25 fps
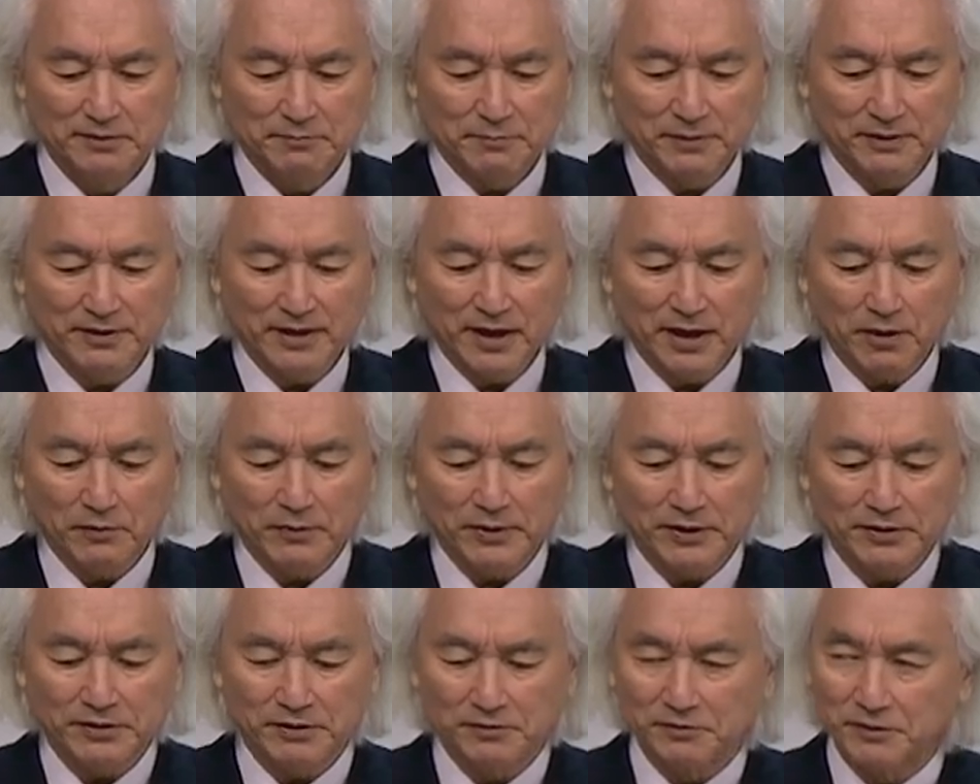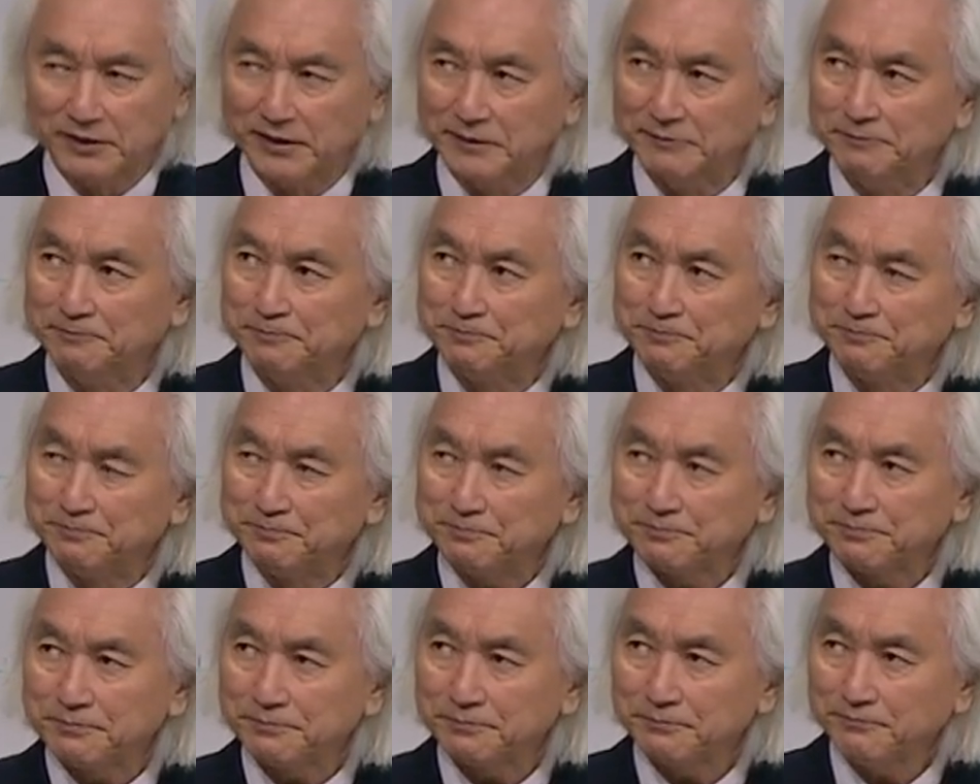but now we do it.
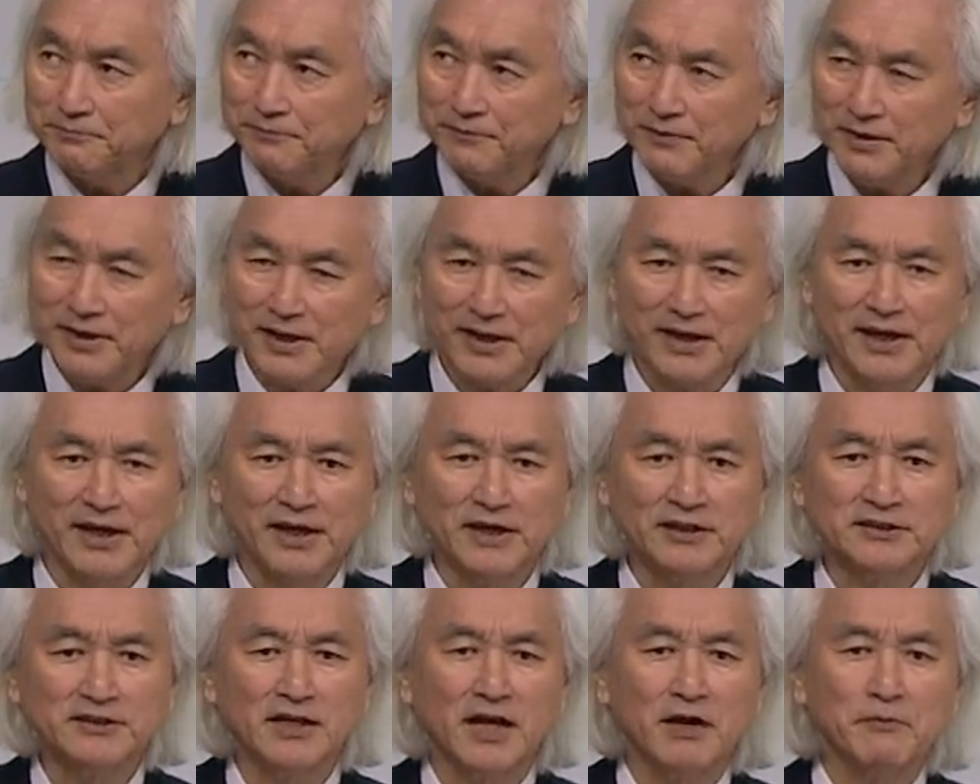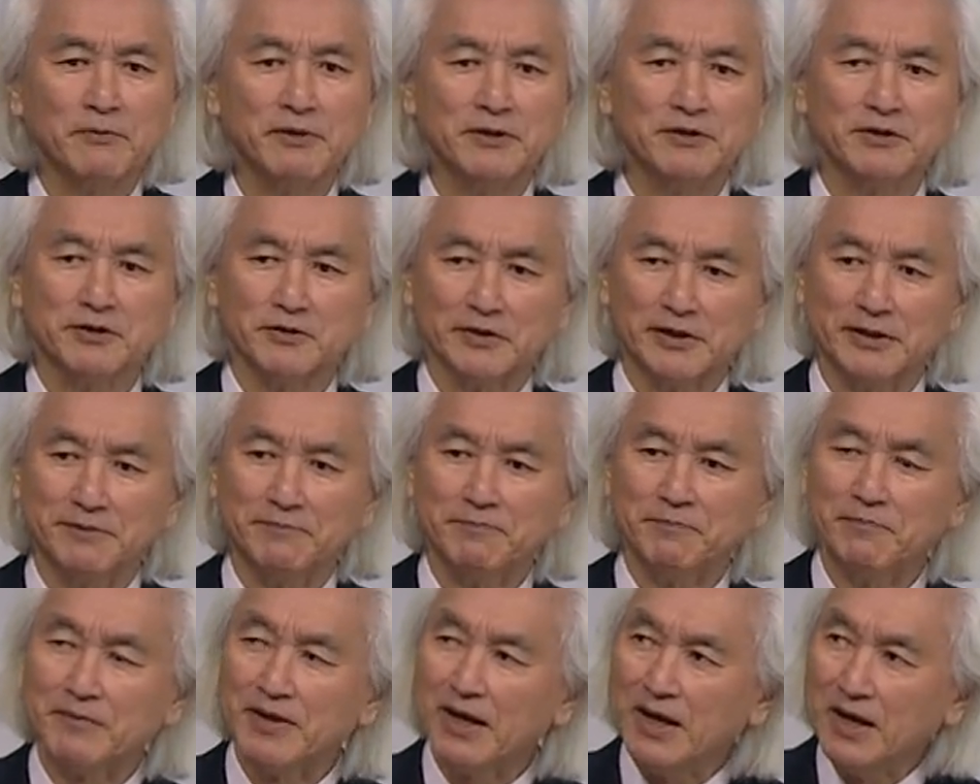Here's how we do it.
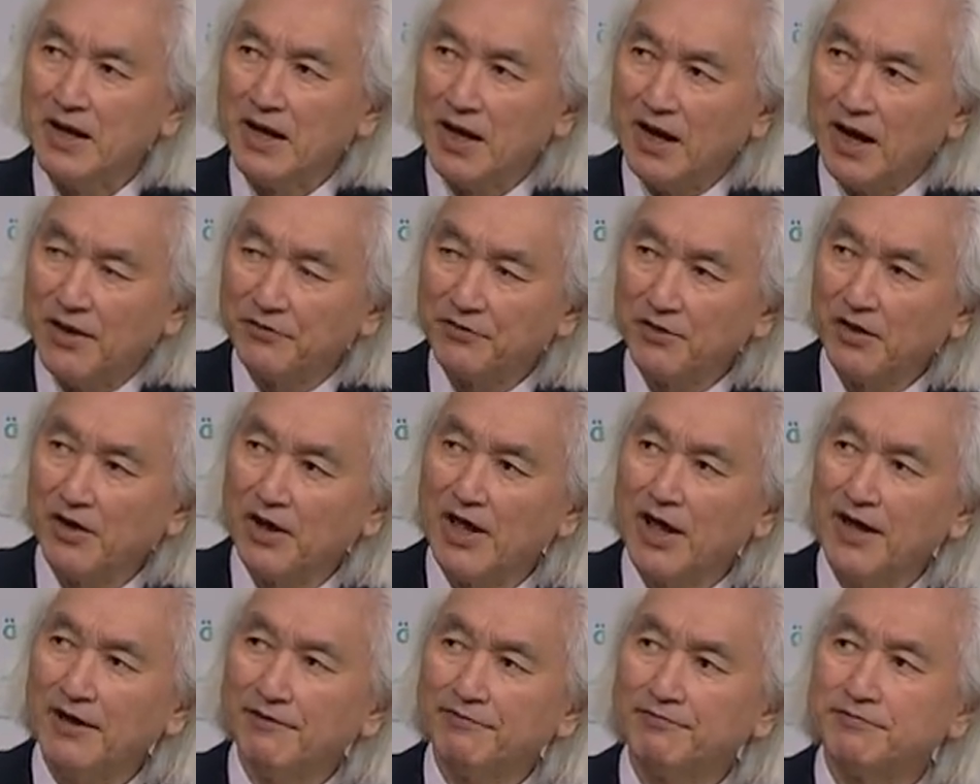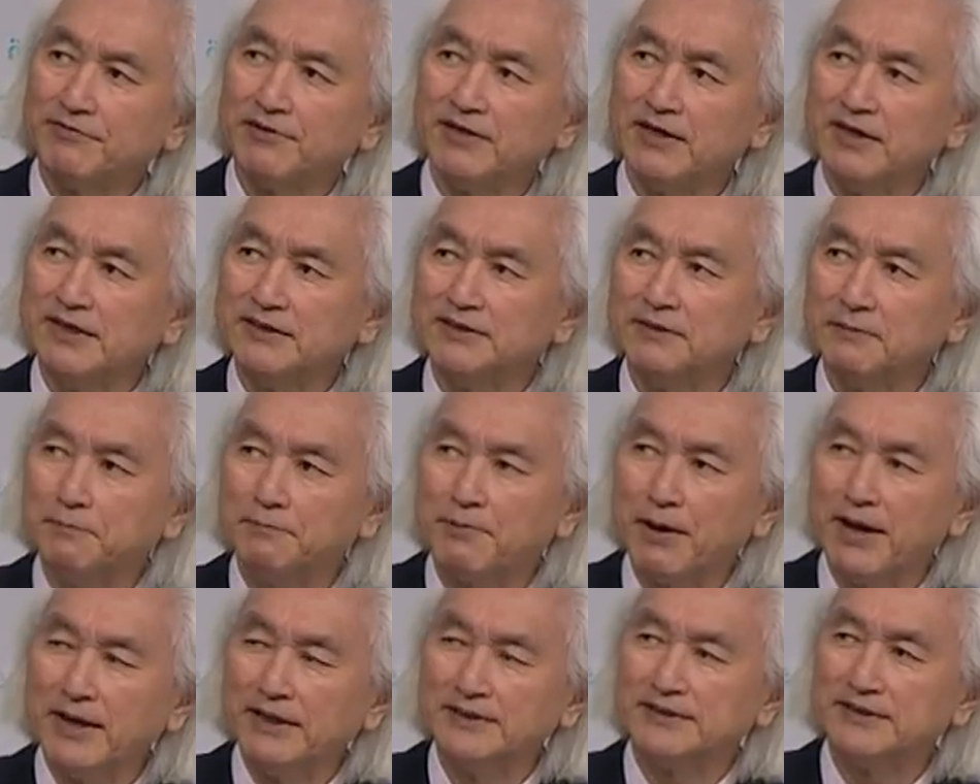On the left is a
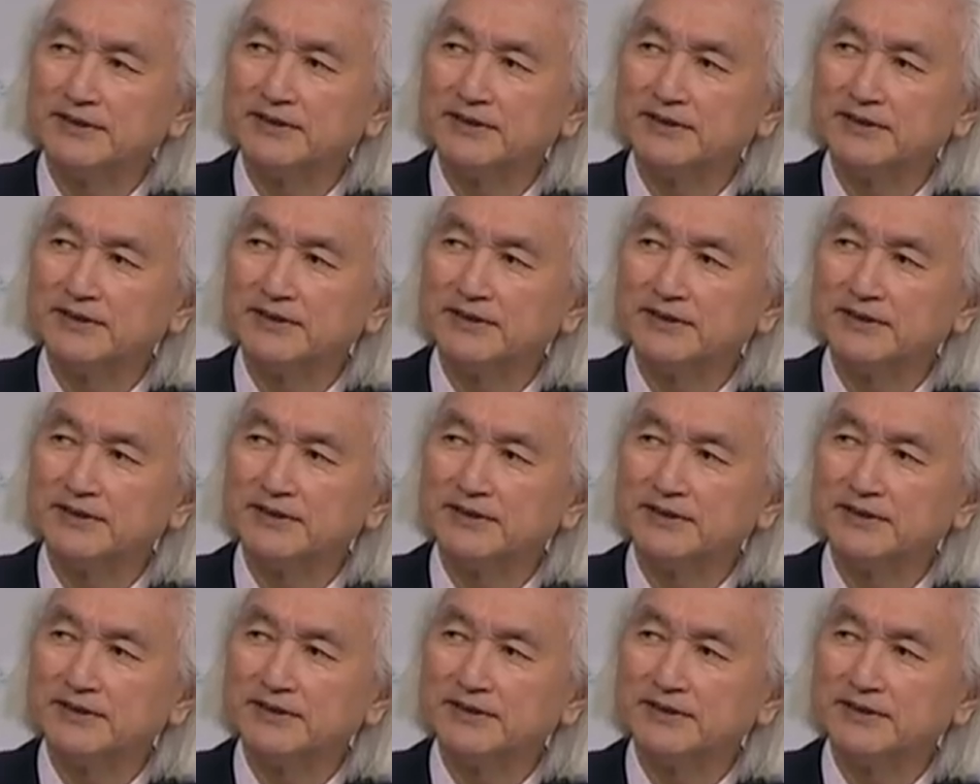brain